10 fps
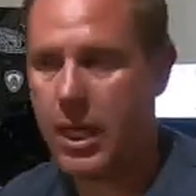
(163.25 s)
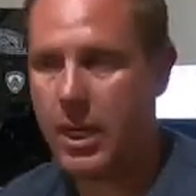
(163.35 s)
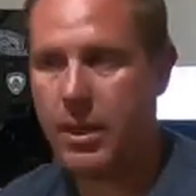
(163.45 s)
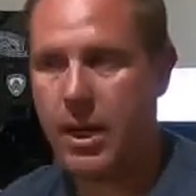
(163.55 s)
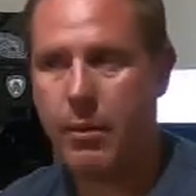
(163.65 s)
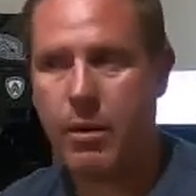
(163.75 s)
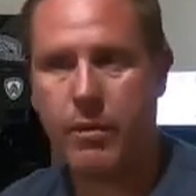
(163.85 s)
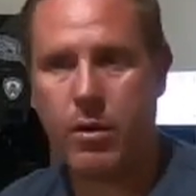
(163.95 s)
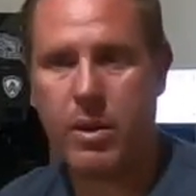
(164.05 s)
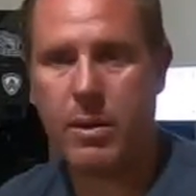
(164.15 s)
and then I
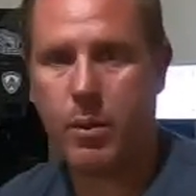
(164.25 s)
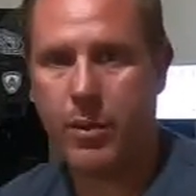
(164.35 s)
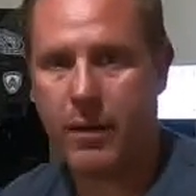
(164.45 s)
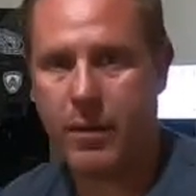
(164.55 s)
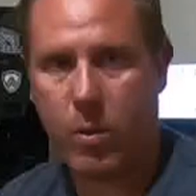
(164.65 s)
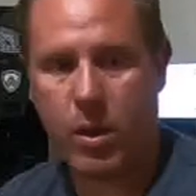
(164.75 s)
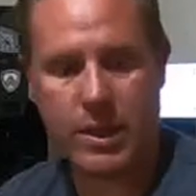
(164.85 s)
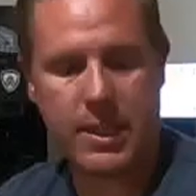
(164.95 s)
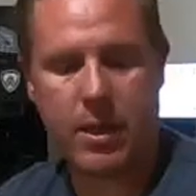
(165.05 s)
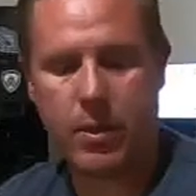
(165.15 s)
refer people that if they want to
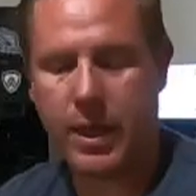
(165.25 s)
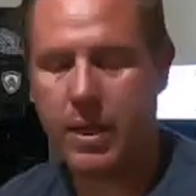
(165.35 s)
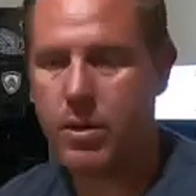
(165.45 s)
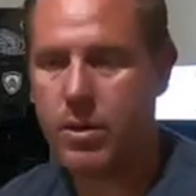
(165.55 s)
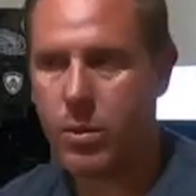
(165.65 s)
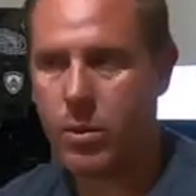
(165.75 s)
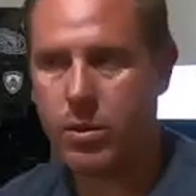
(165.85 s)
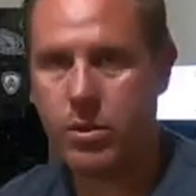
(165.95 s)
sell theirs or